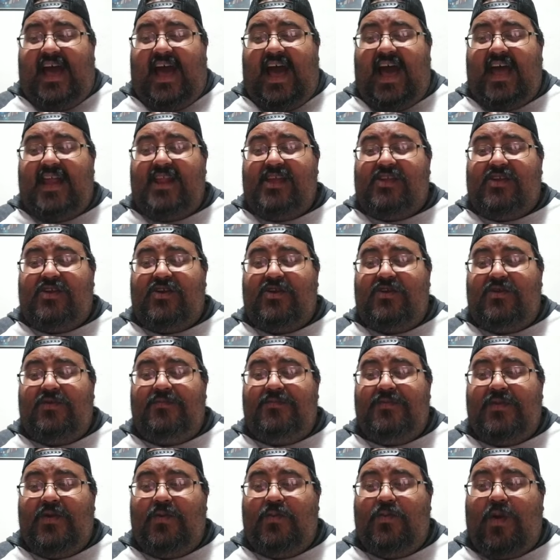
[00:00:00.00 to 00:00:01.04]

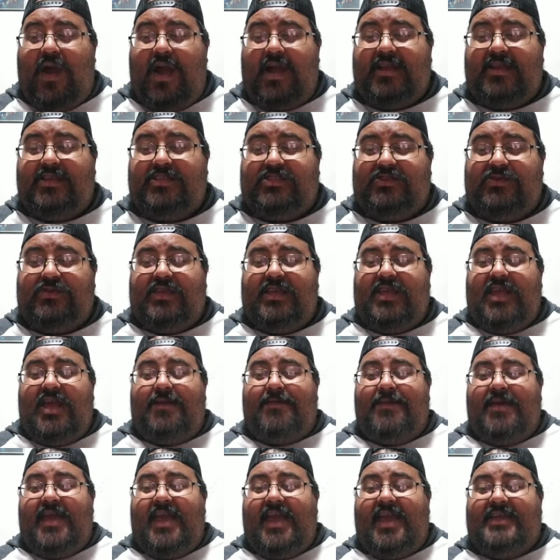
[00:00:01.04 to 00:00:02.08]
Hanako, Waka
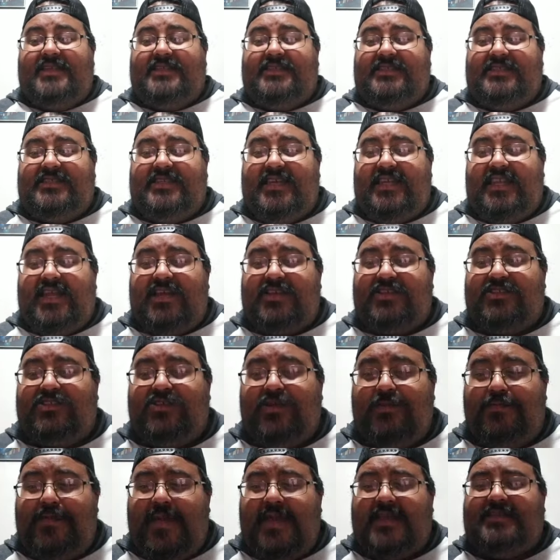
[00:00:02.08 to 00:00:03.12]
Tsukiyama, and Xena.
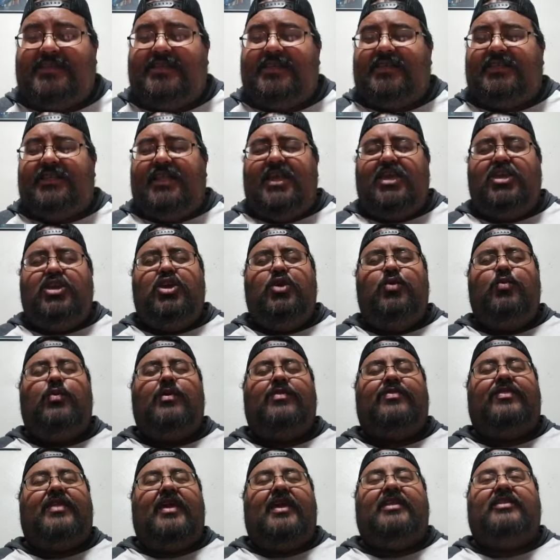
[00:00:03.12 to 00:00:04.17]
So basically, you
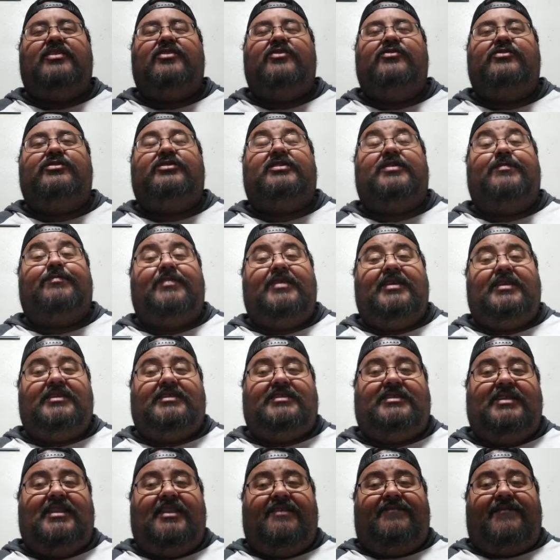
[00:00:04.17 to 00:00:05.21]
would think there's something
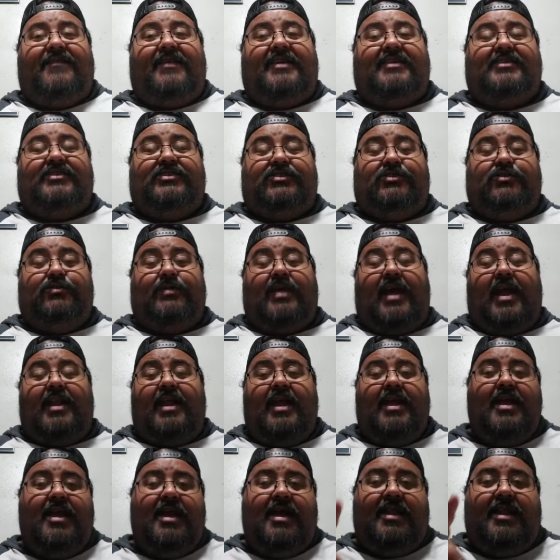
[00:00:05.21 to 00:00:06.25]
significant to that.
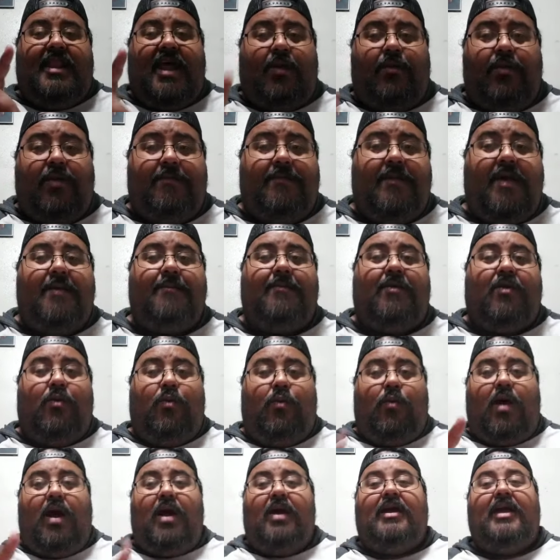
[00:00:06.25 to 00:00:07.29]
Now remember,
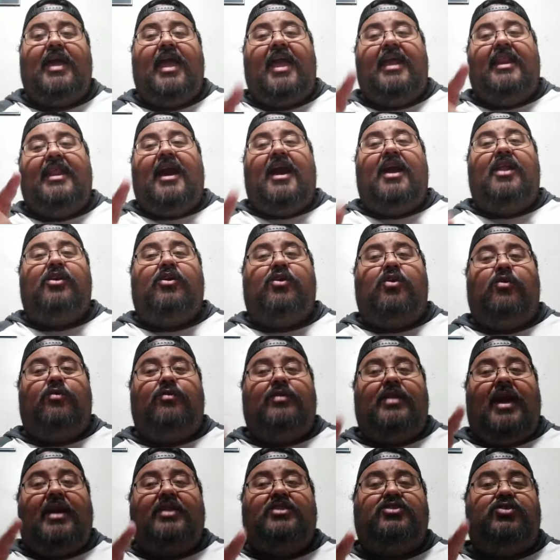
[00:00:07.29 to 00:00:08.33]
Waka and Hanako
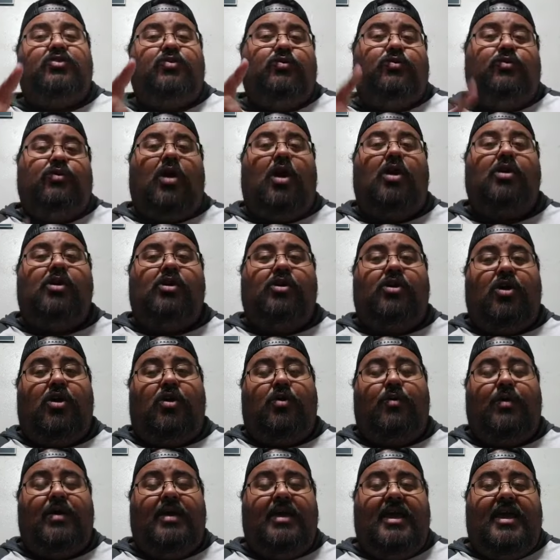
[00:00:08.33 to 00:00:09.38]
not too long
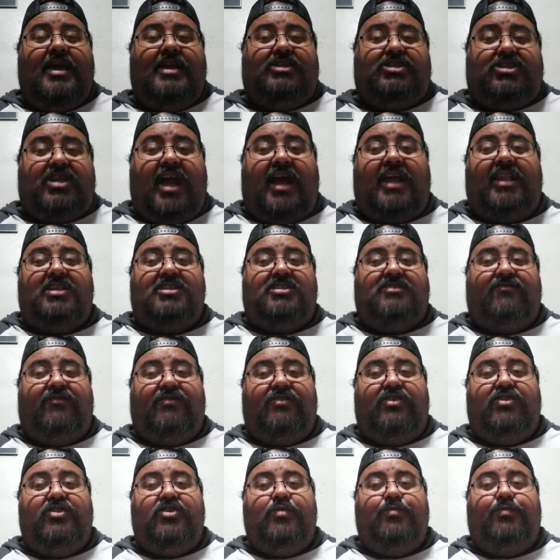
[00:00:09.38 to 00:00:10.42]
ago challenged for
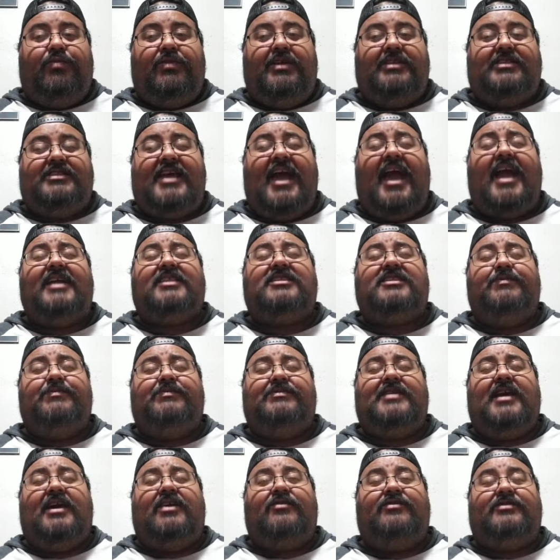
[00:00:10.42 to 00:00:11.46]
the new Blood Tag Team
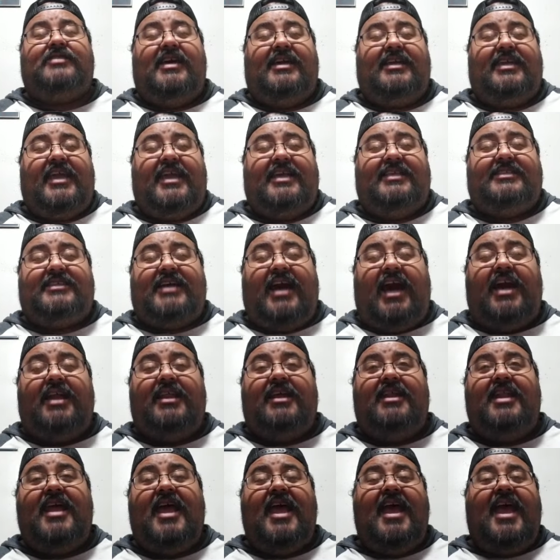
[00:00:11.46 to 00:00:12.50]
titles against
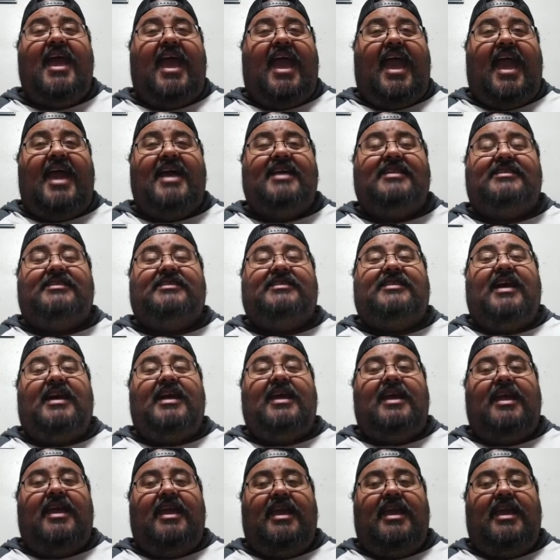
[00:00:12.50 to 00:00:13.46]
Hanan and Saya